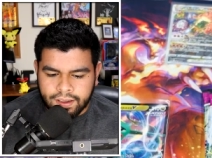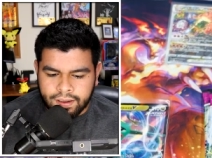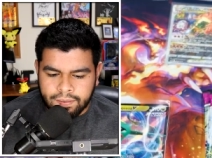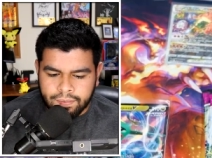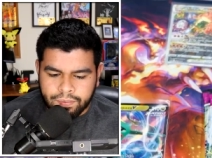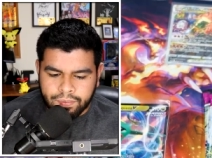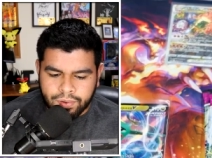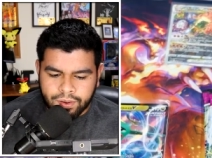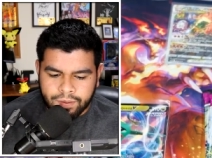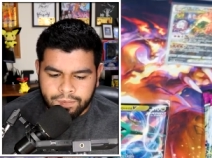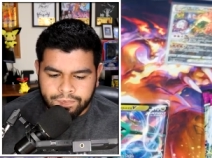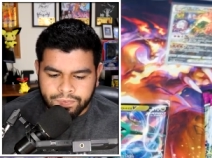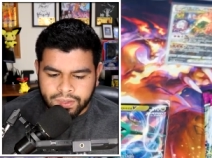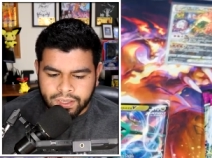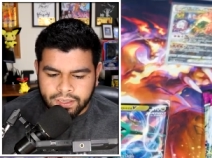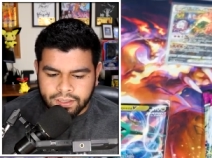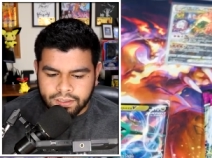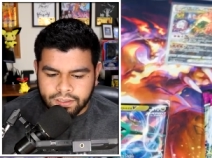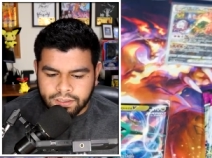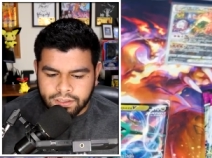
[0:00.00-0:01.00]
Imp,
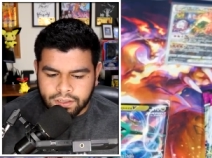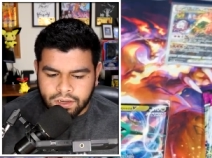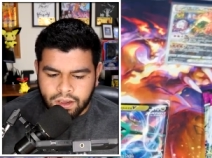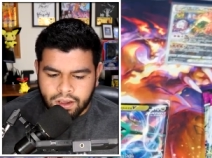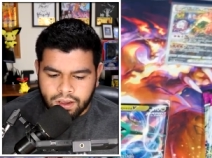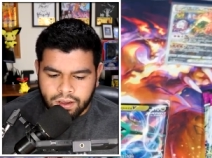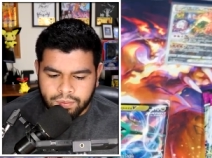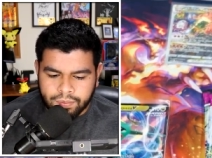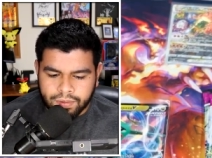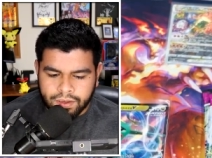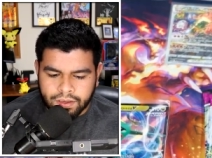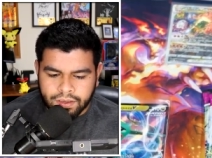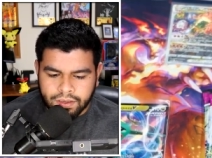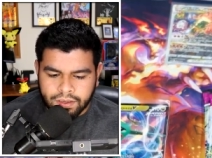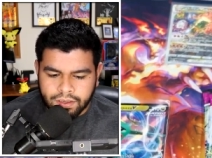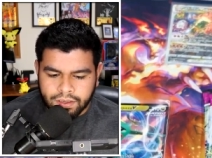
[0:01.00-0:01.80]
Snom,